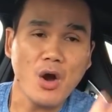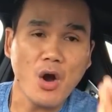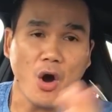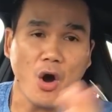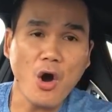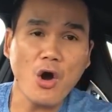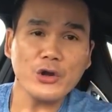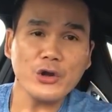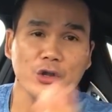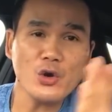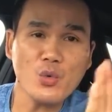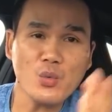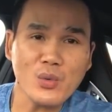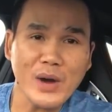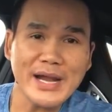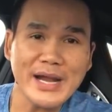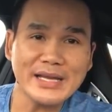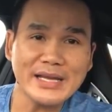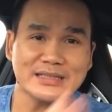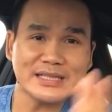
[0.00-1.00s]
are you
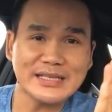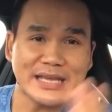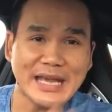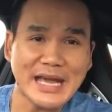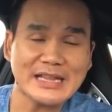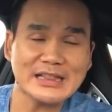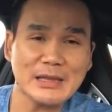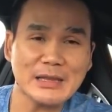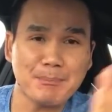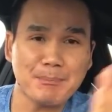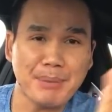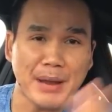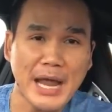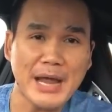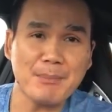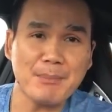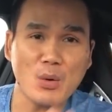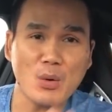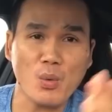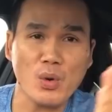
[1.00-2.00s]
ready to get the
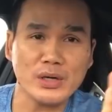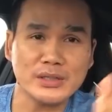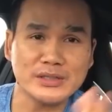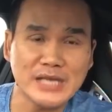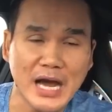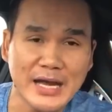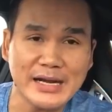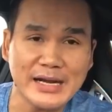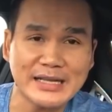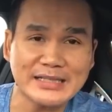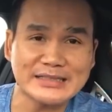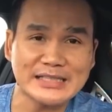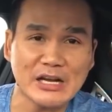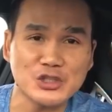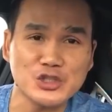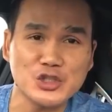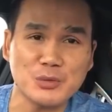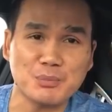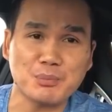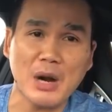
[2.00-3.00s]
paperwork done and
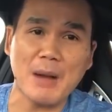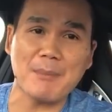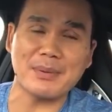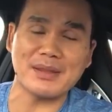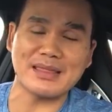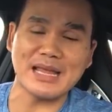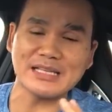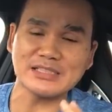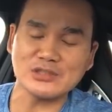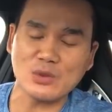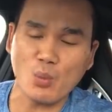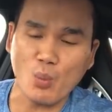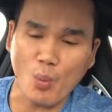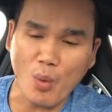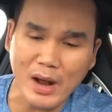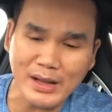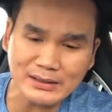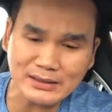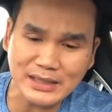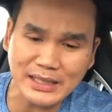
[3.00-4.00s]
sell your property? That's the
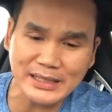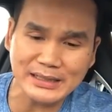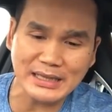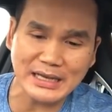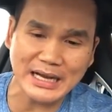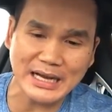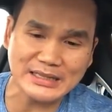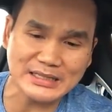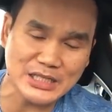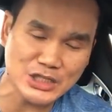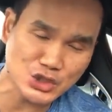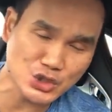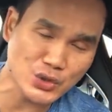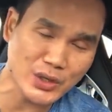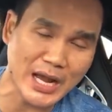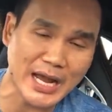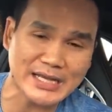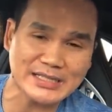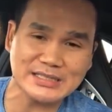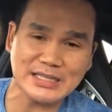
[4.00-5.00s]
one thing that I teach
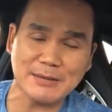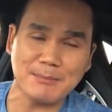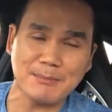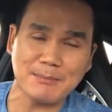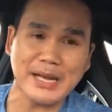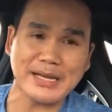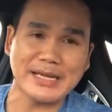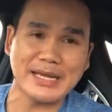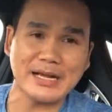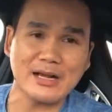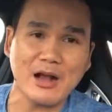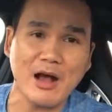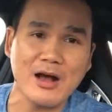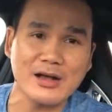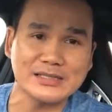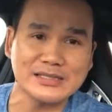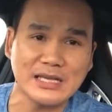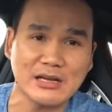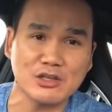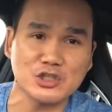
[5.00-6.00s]
you guys in my King
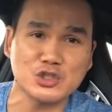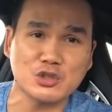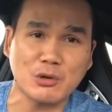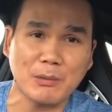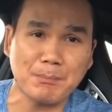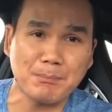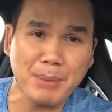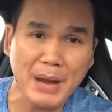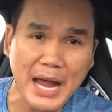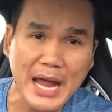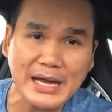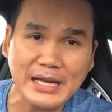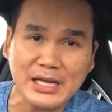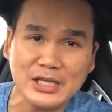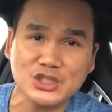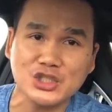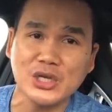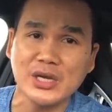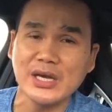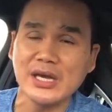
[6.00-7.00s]
Kong Seller Script
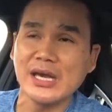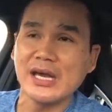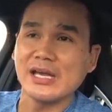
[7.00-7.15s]
package.